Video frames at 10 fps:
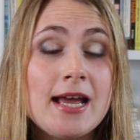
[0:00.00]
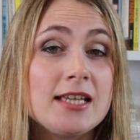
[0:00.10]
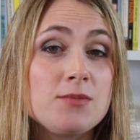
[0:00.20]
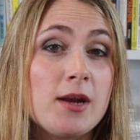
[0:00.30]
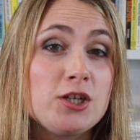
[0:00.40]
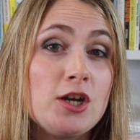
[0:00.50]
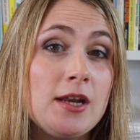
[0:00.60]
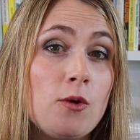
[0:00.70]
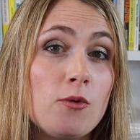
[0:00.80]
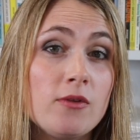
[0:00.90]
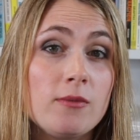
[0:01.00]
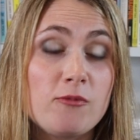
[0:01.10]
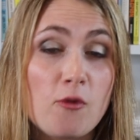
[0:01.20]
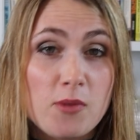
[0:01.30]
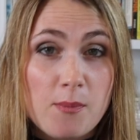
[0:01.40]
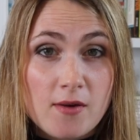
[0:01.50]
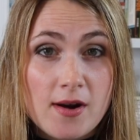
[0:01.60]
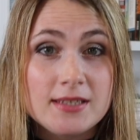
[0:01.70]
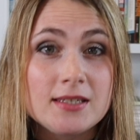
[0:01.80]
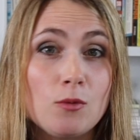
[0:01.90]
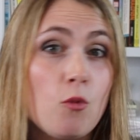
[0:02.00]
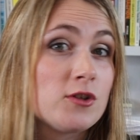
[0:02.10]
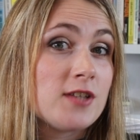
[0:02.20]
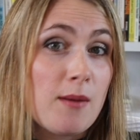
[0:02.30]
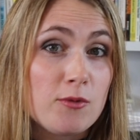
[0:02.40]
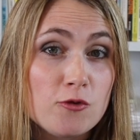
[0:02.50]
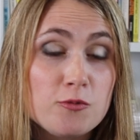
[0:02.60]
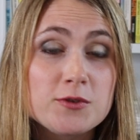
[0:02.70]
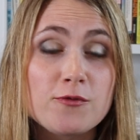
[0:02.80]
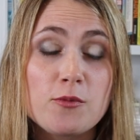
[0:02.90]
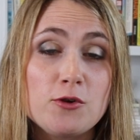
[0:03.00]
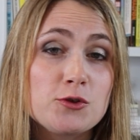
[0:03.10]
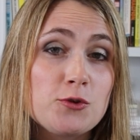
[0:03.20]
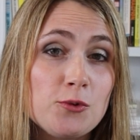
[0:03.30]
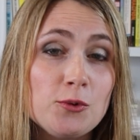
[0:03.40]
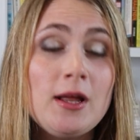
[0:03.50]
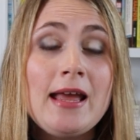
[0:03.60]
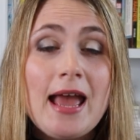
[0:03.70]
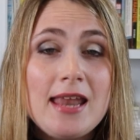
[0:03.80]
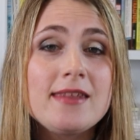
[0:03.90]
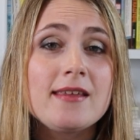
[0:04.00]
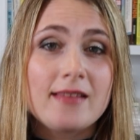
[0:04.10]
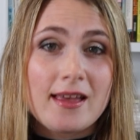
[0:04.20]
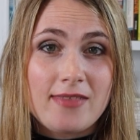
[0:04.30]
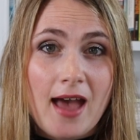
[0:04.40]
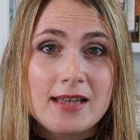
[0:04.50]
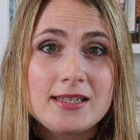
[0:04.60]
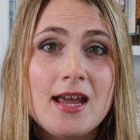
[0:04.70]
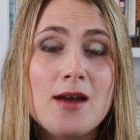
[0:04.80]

especially from the parental WhatsApp groups from your school, anything like that.